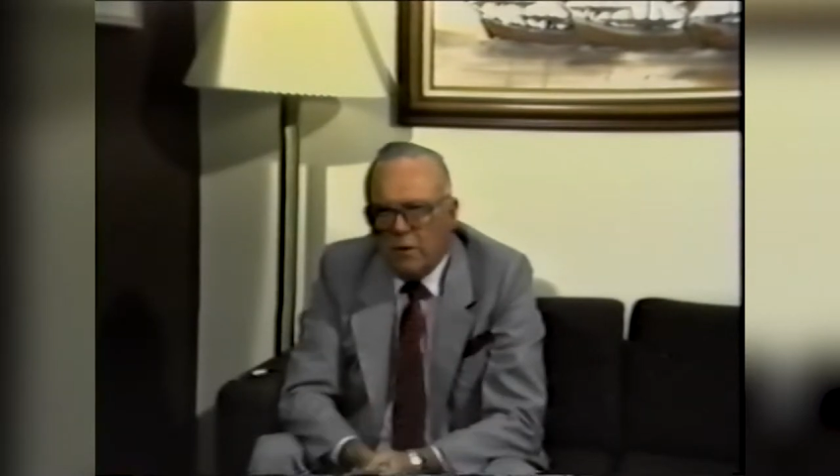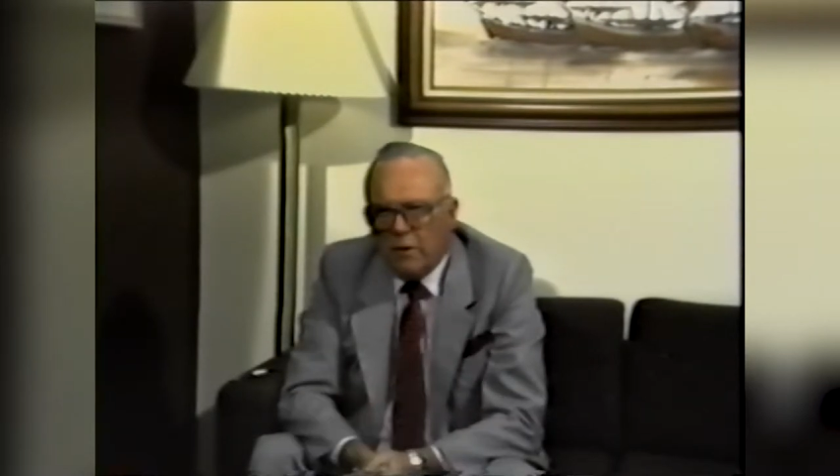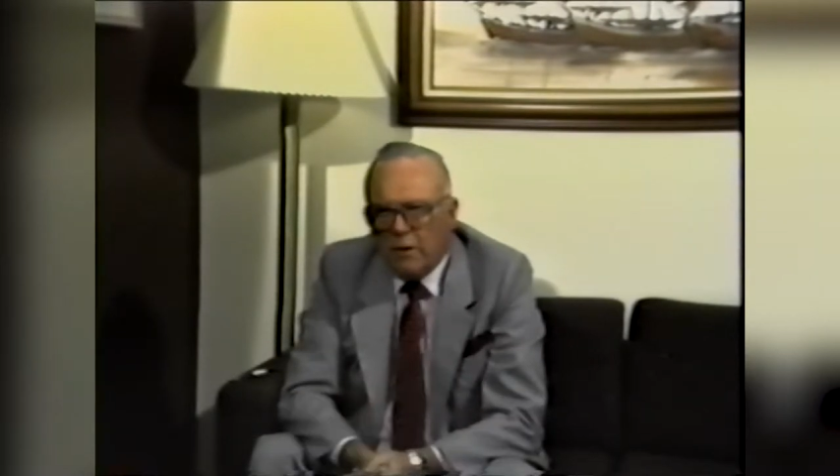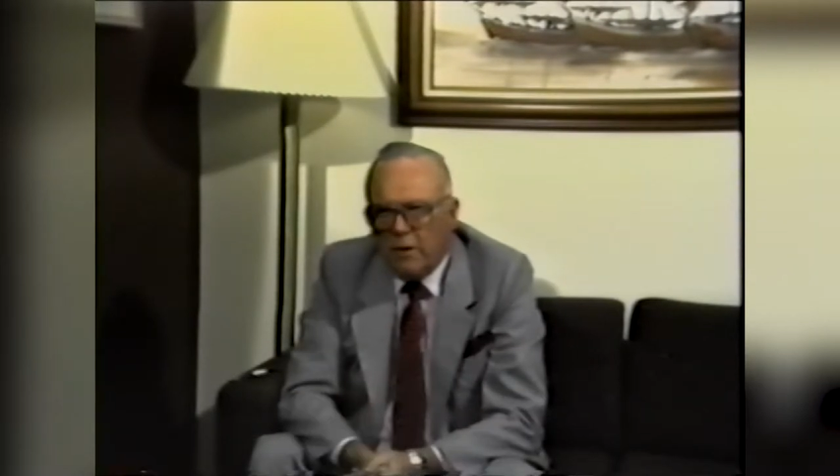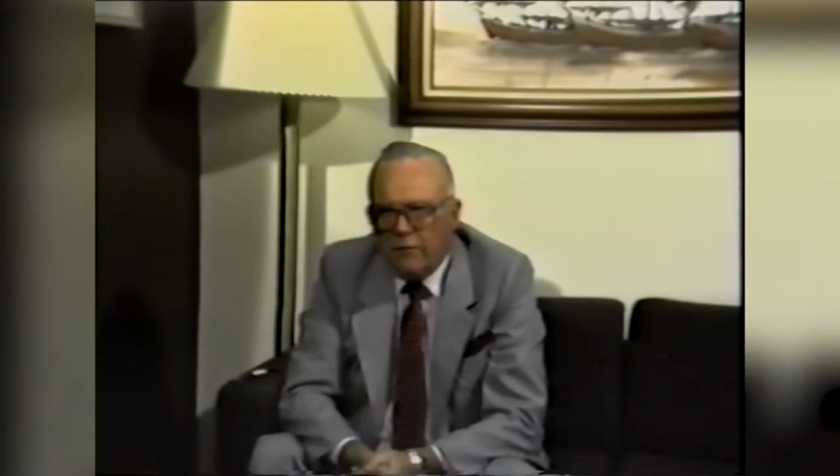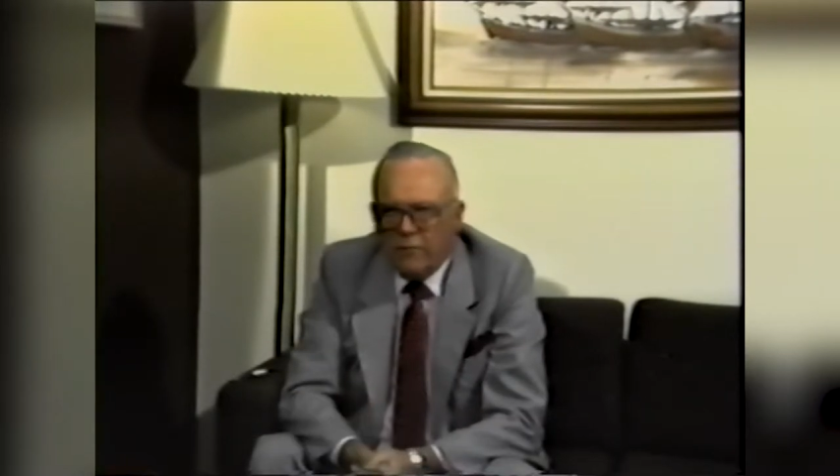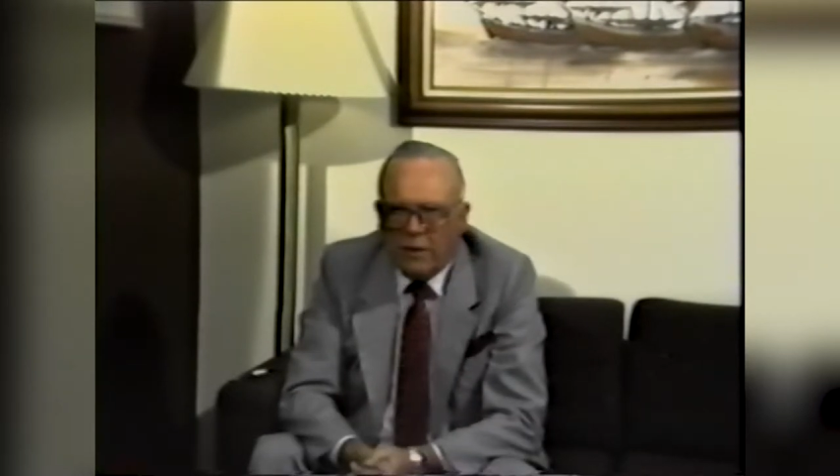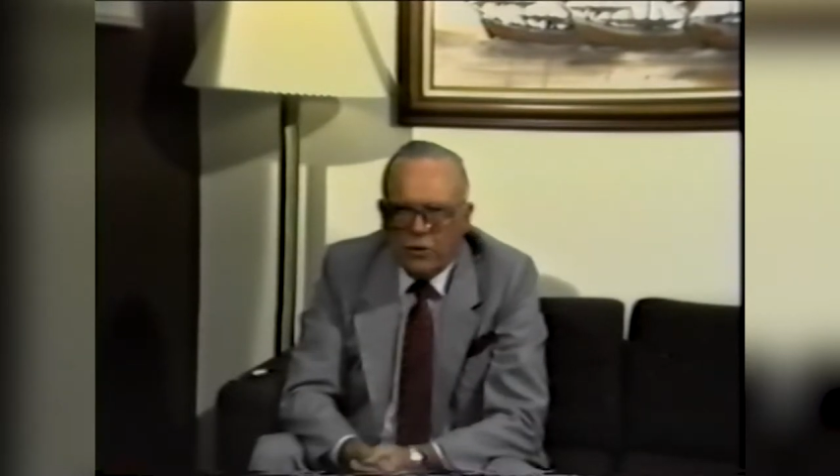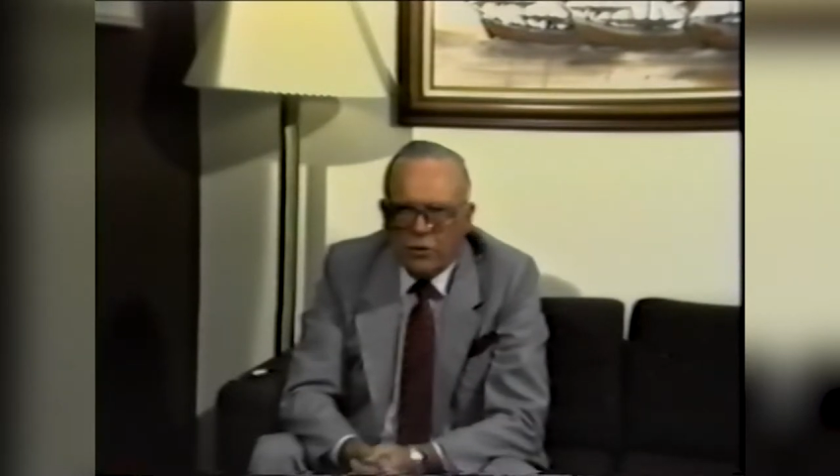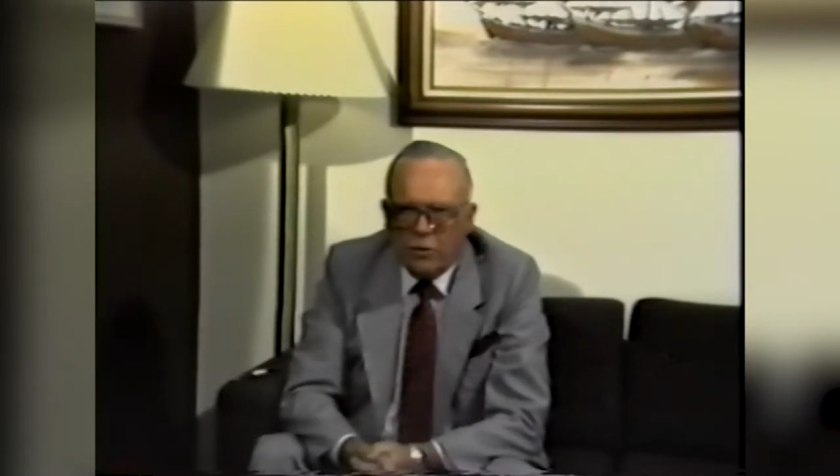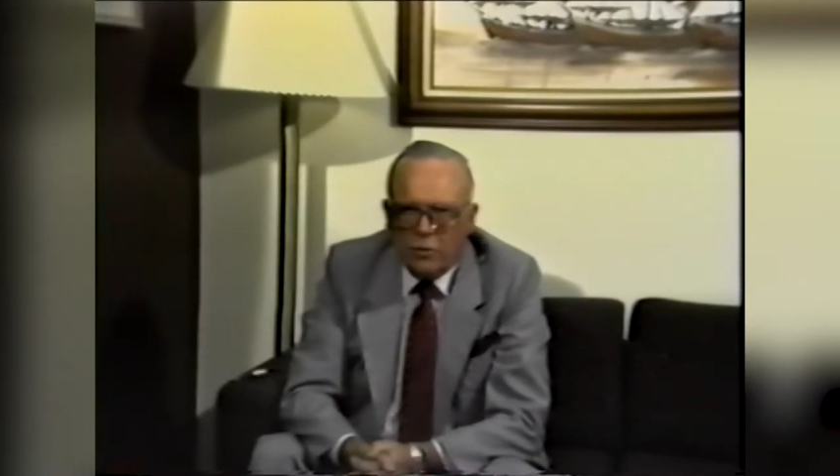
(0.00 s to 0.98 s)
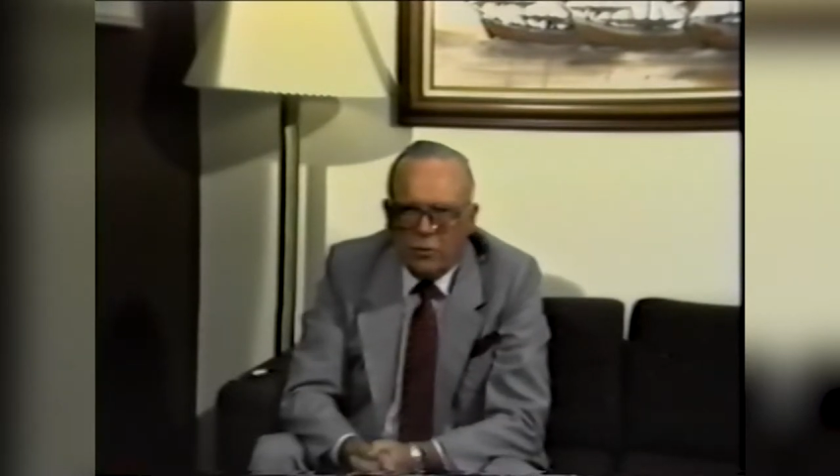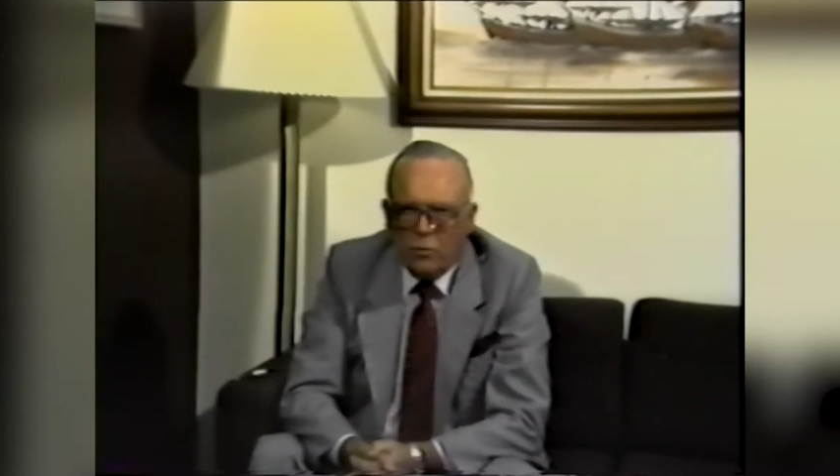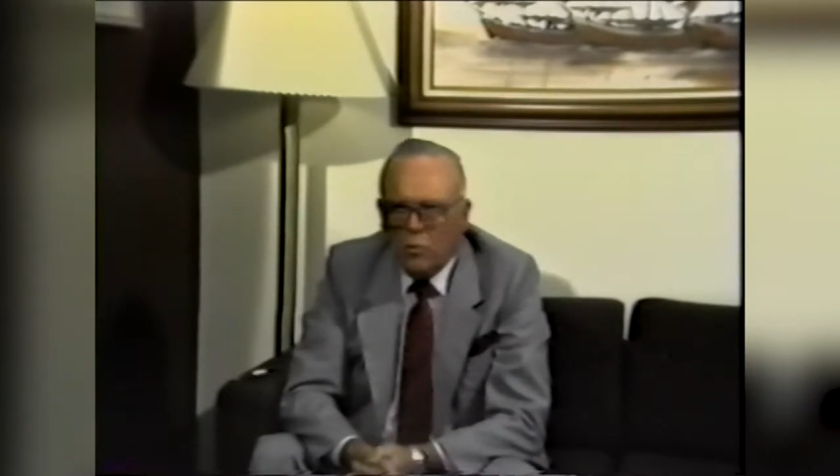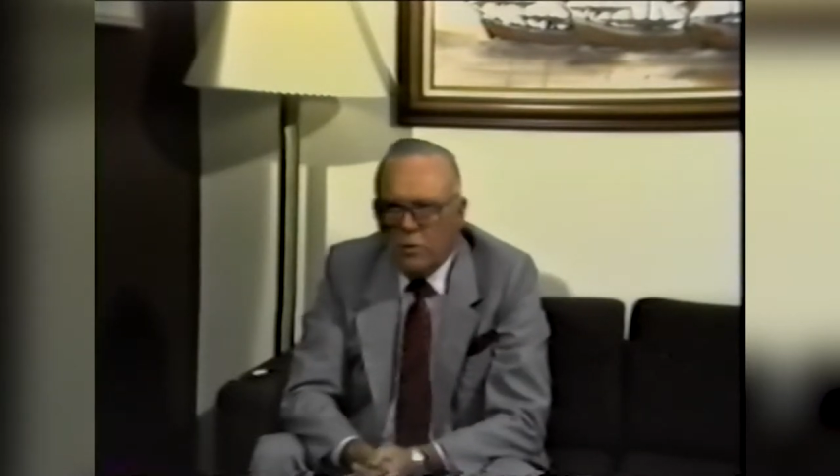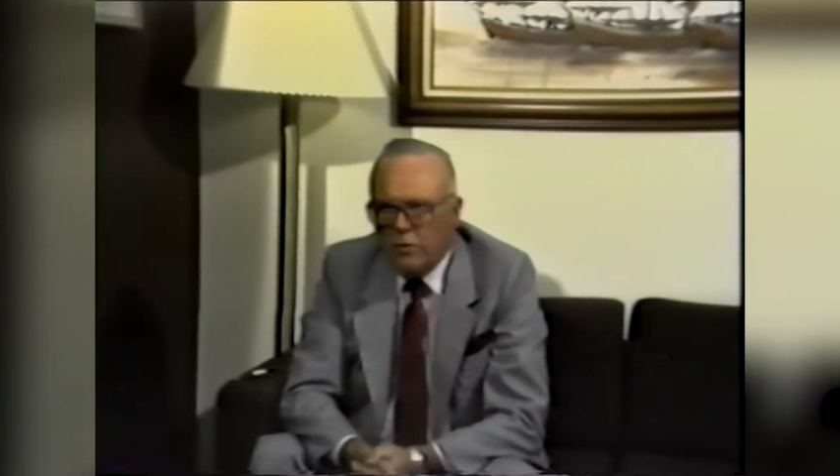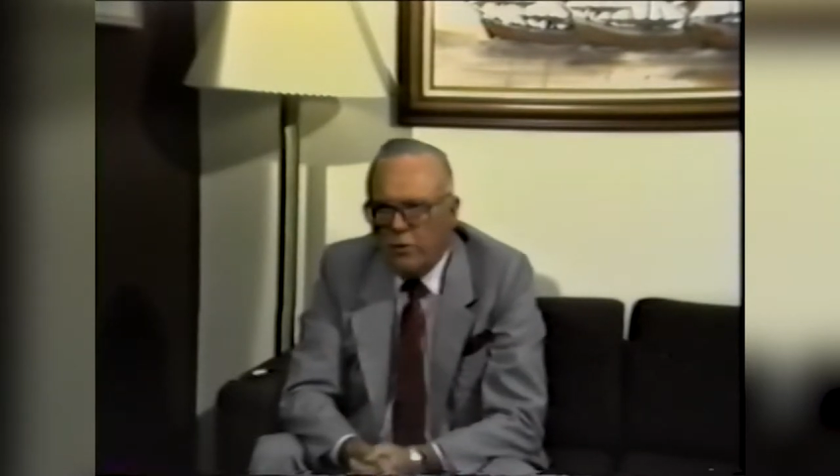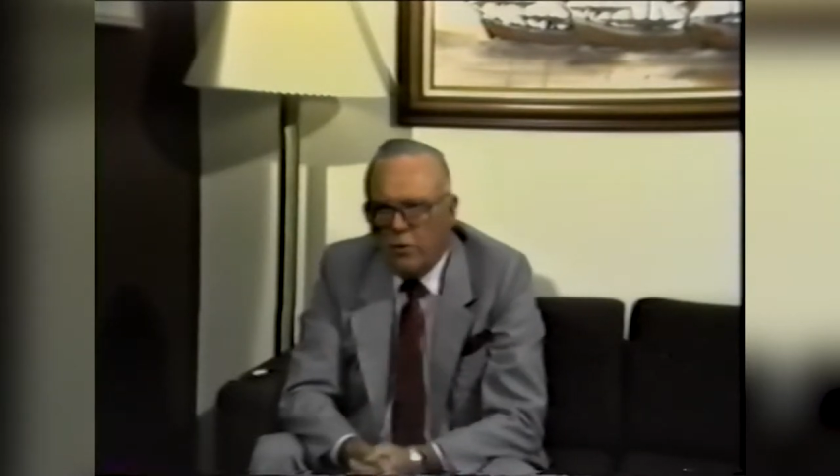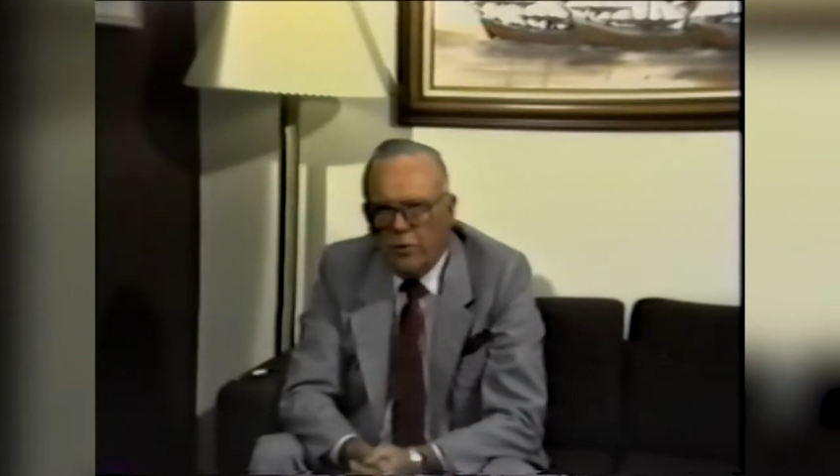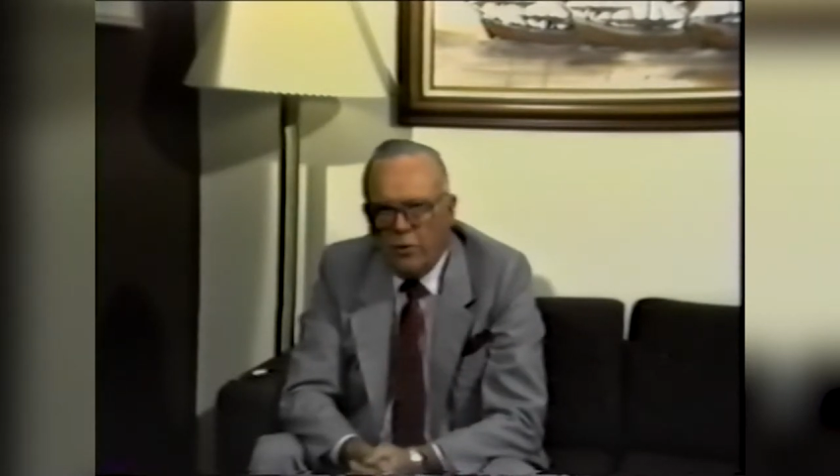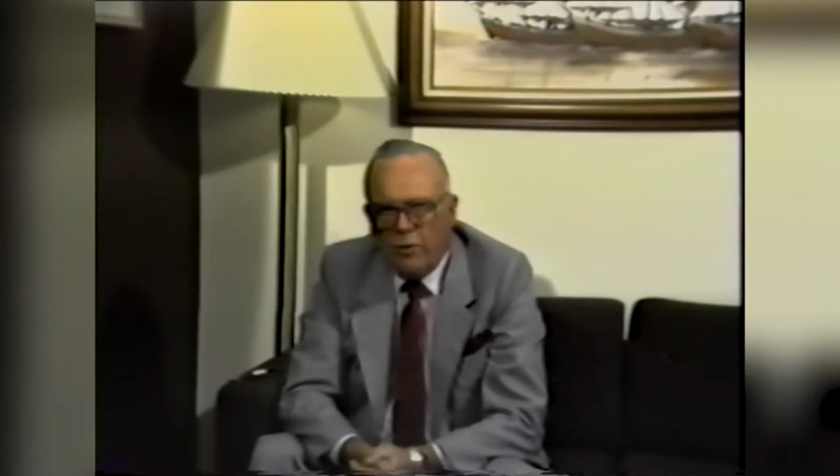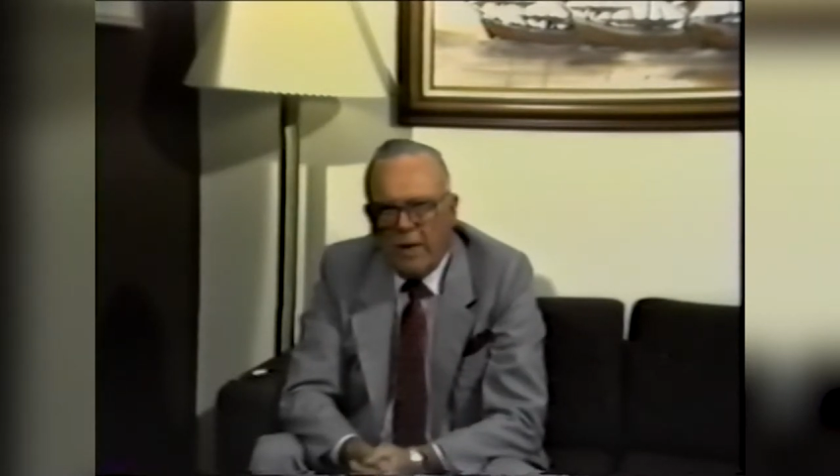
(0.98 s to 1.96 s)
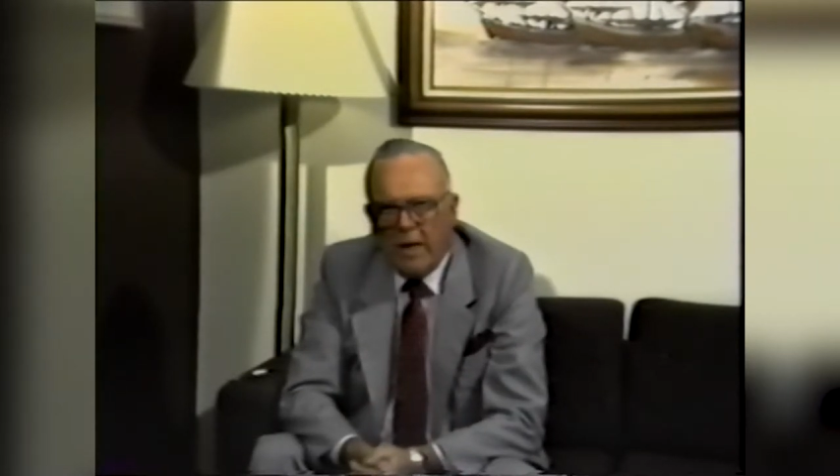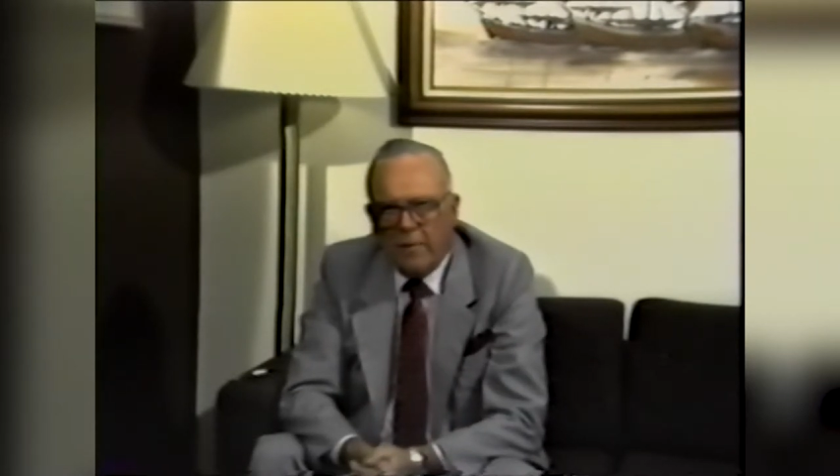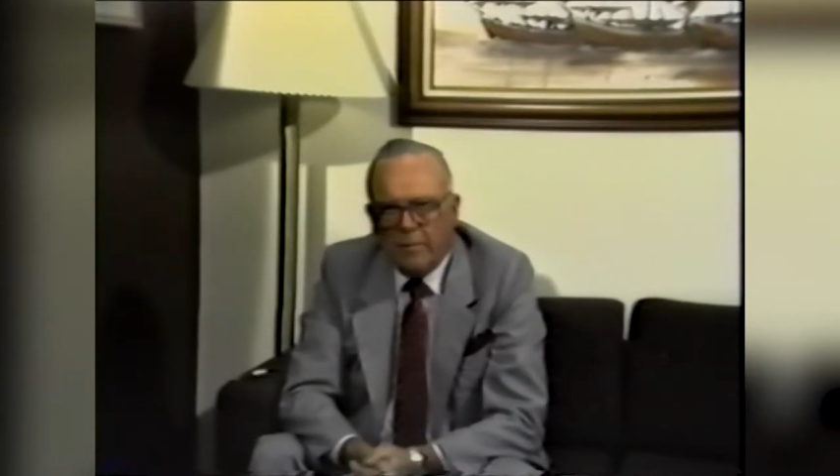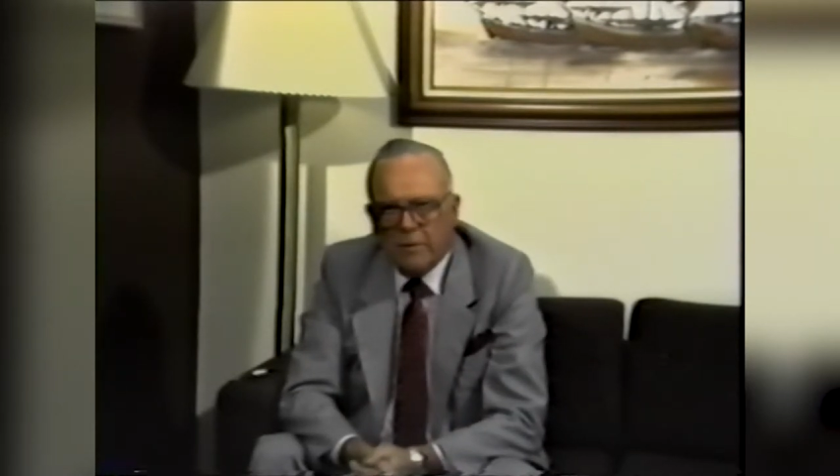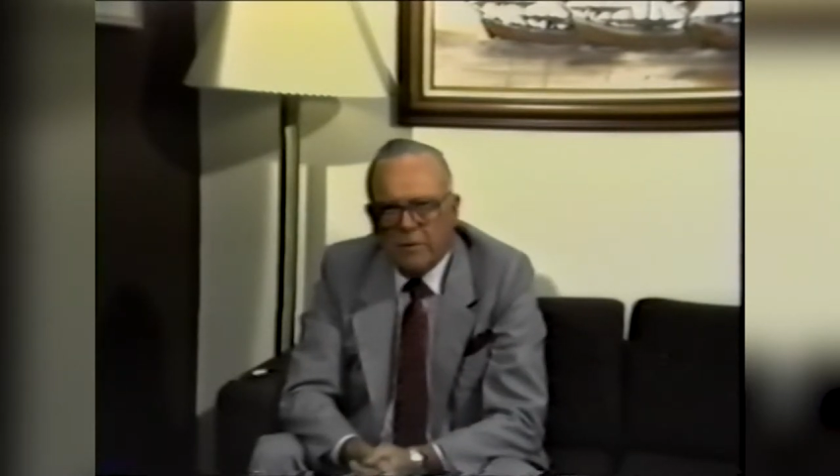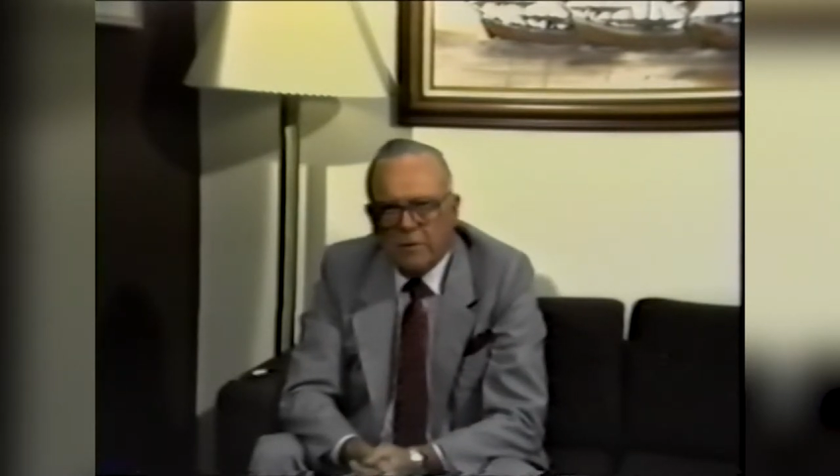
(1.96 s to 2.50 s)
The convention was nearly unanimous